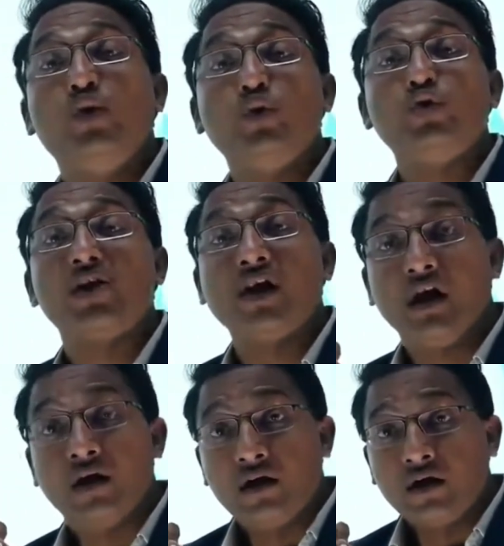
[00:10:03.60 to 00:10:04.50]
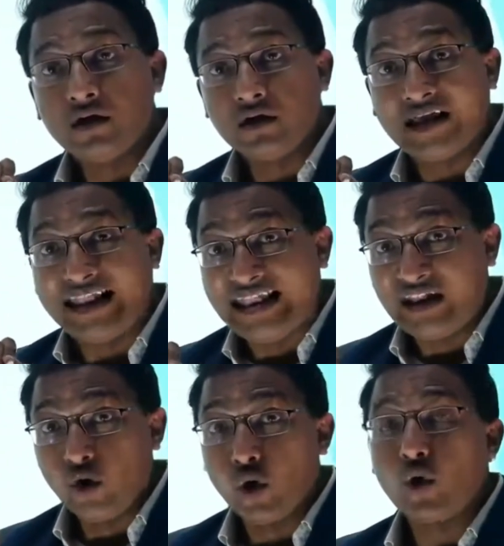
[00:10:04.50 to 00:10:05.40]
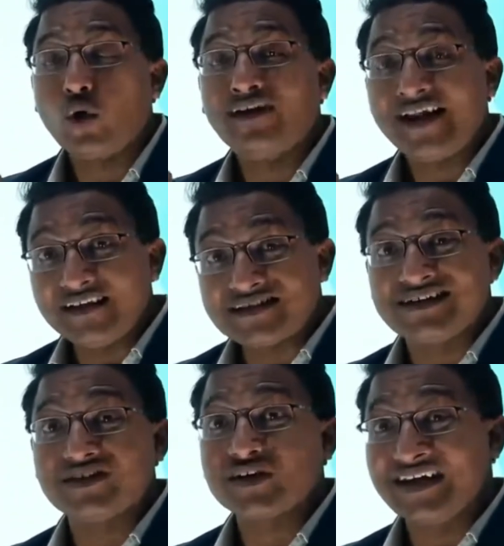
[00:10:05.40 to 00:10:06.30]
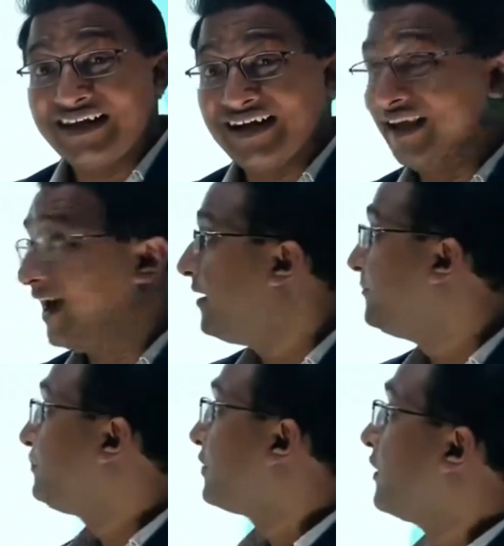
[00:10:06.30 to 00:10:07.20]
crucial law or legislature in India.